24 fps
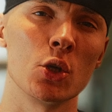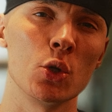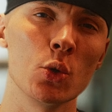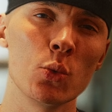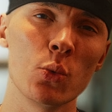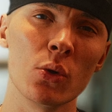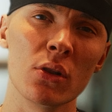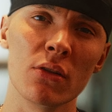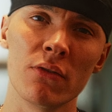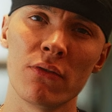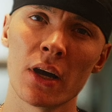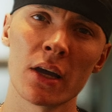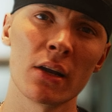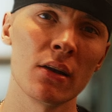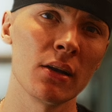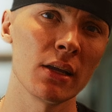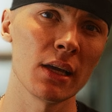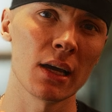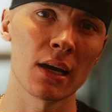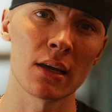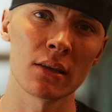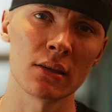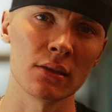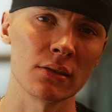you will
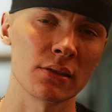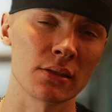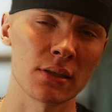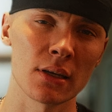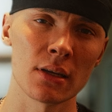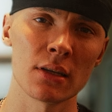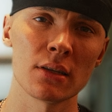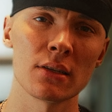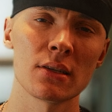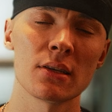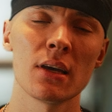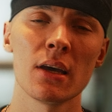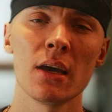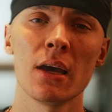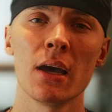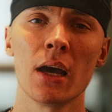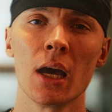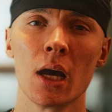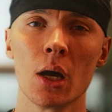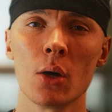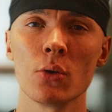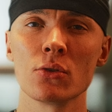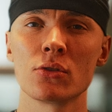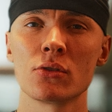finally understand
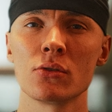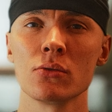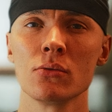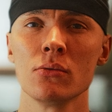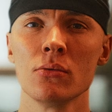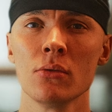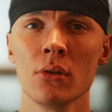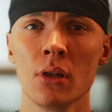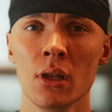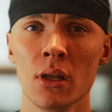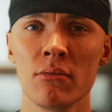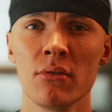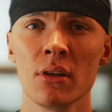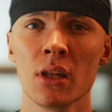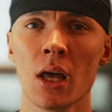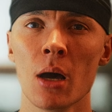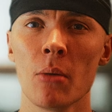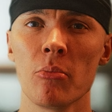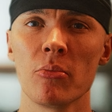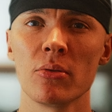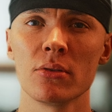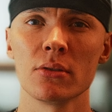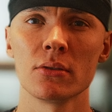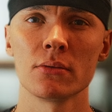how to level
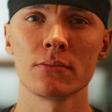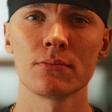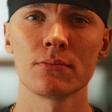up.